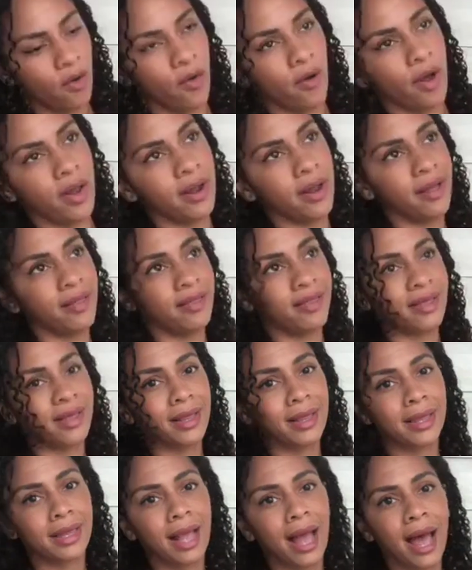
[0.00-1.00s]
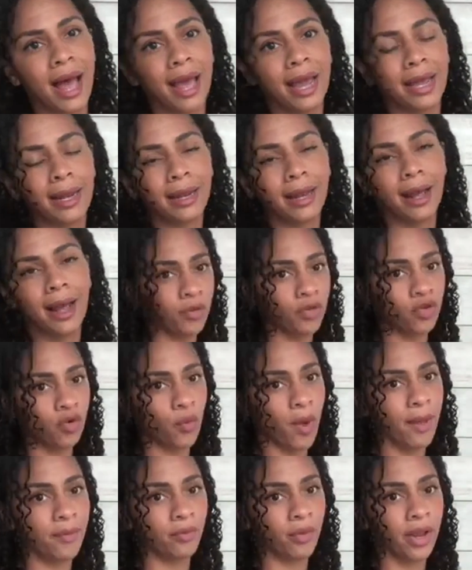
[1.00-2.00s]
On this side, put
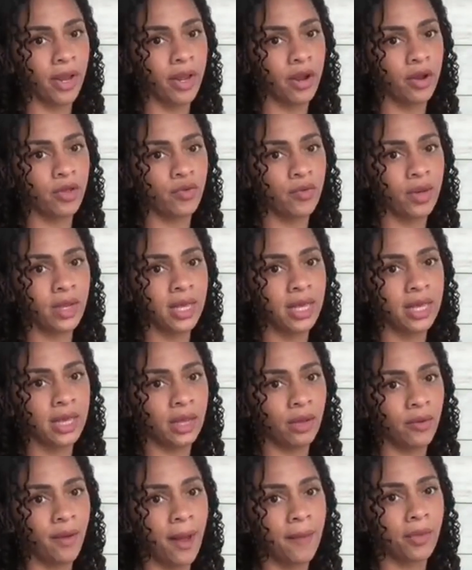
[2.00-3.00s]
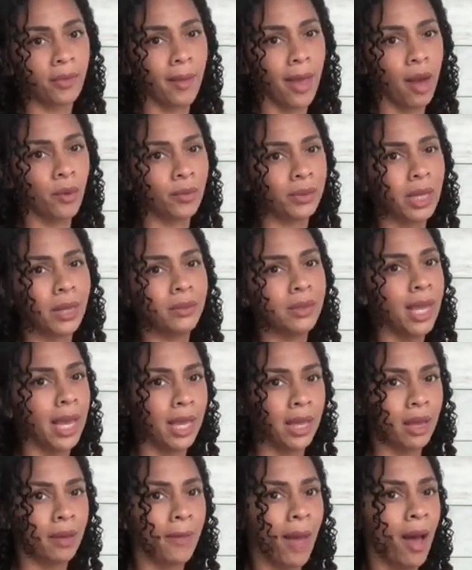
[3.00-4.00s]
your wipes right here and you can easily grab them out without
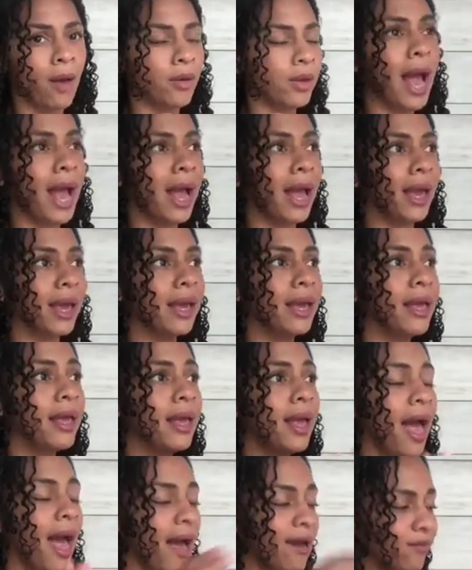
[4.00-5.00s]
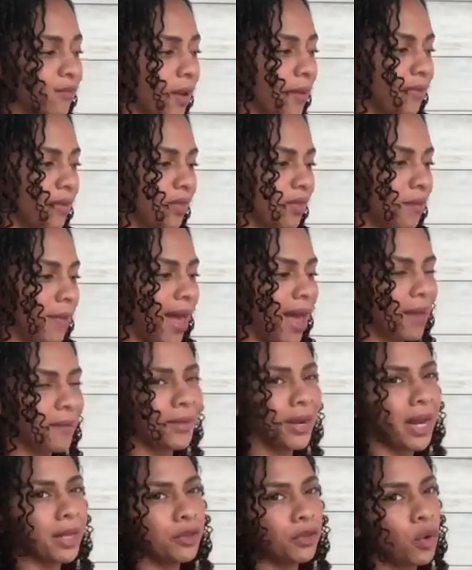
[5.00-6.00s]
taking them out. I have wipes in the bag,
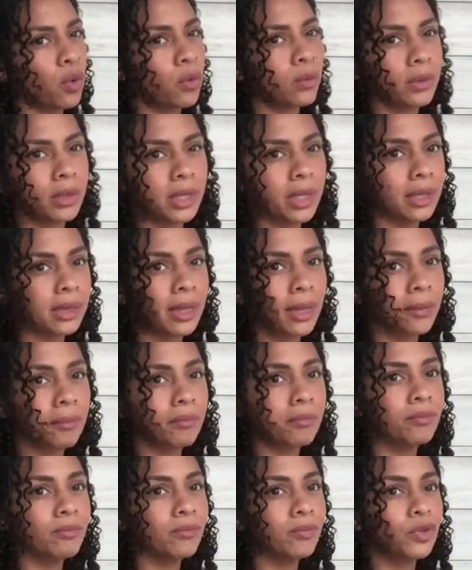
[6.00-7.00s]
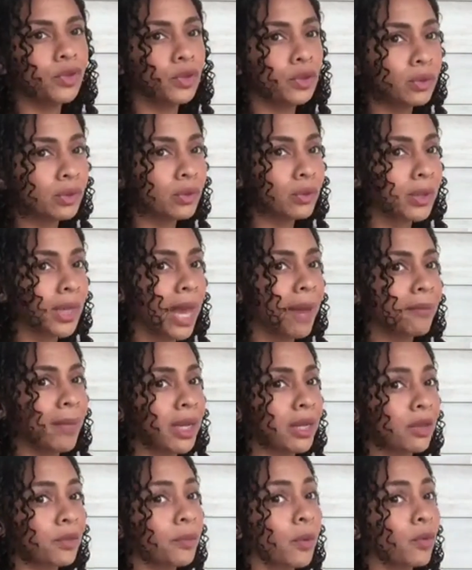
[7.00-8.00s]
but I don't need them usually at
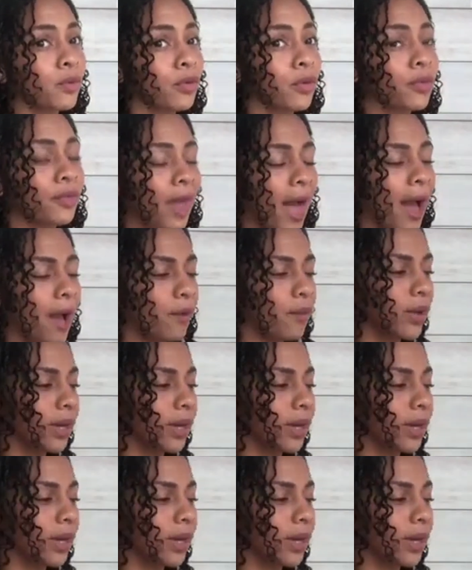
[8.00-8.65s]
my disposal that